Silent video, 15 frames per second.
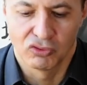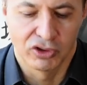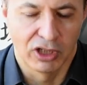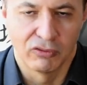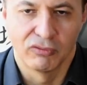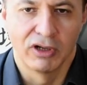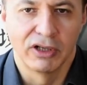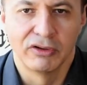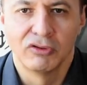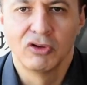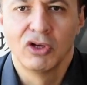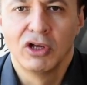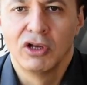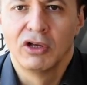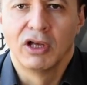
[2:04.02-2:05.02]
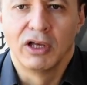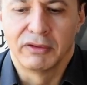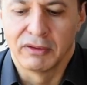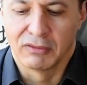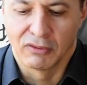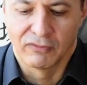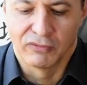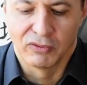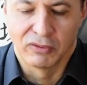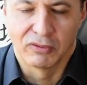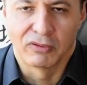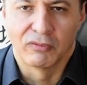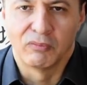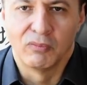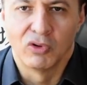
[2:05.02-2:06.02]
Taiwan, as is often
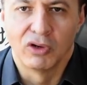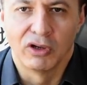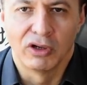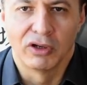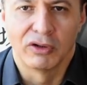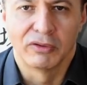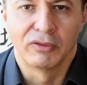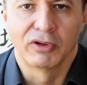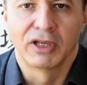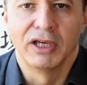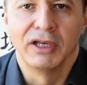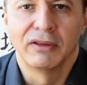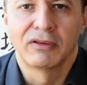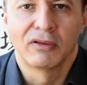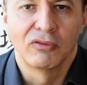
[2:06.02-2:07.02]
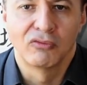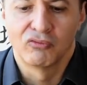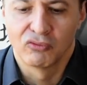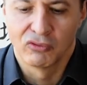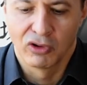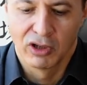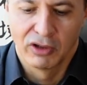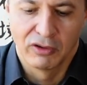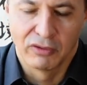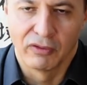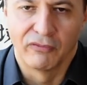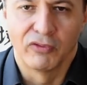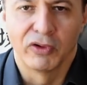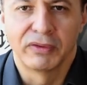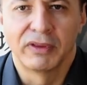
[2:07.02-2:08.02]
the case, the
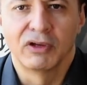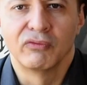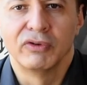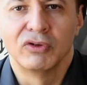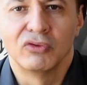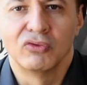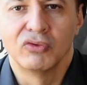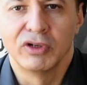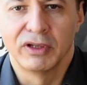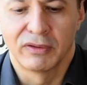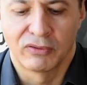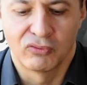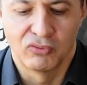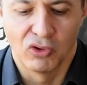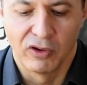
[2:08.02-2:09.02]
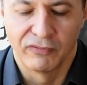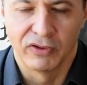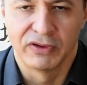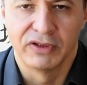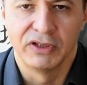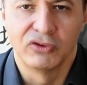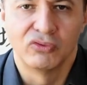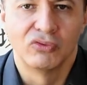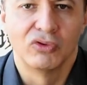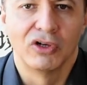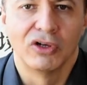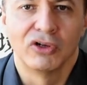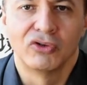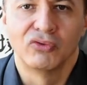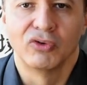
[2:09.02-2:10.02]
first thing we do is to offer tea
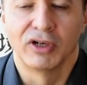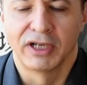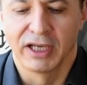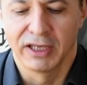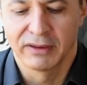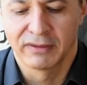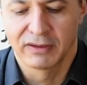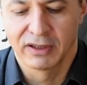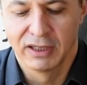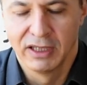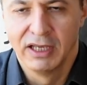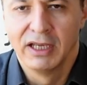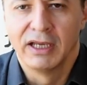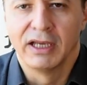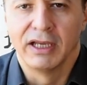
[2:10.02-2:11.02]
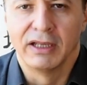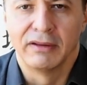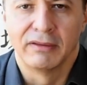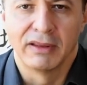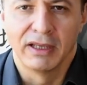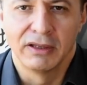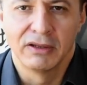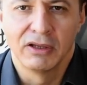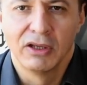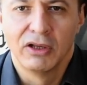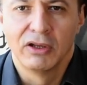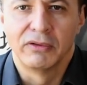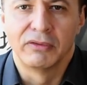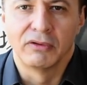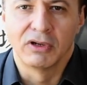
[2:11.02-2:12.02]
to a guest, and then
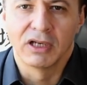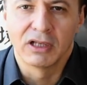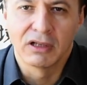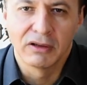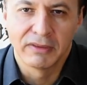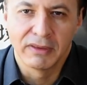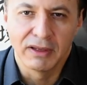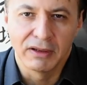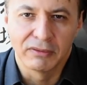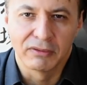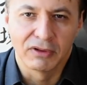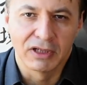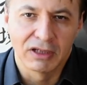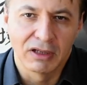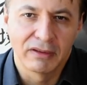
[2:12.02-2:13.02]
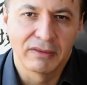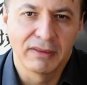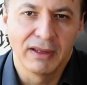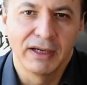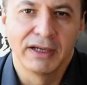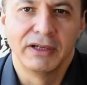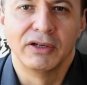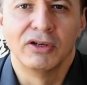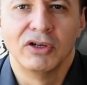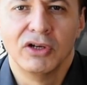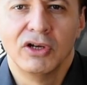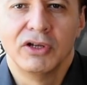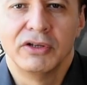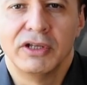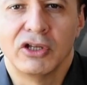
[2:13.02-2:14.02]
the little thing, the little sign
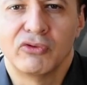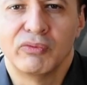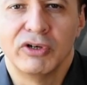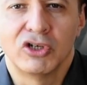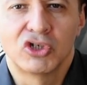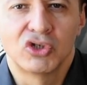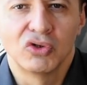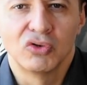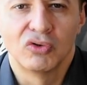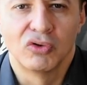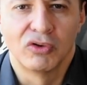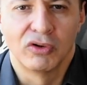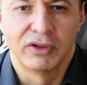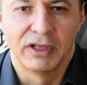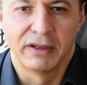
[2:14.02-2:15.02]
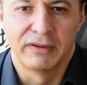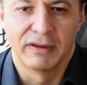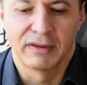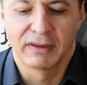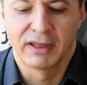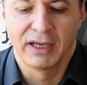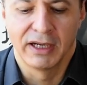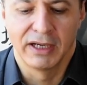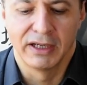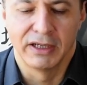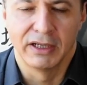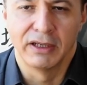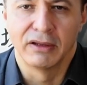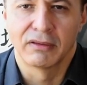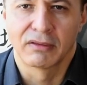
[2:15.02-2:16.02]
that will show that this guy
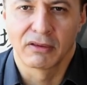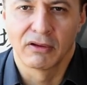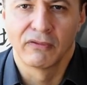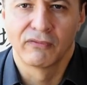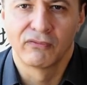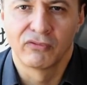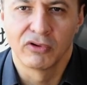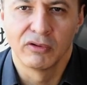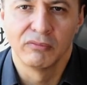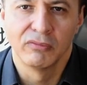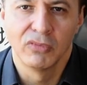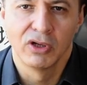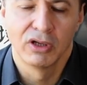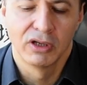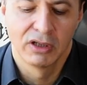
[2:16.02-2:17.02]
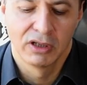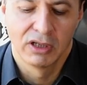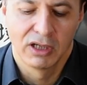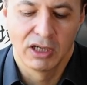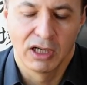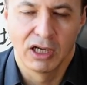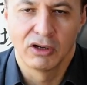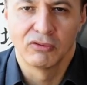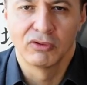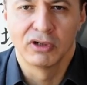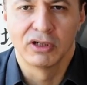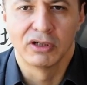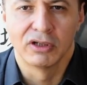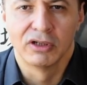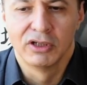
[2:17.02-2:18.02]
is from
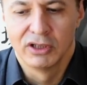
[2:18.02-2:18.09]
our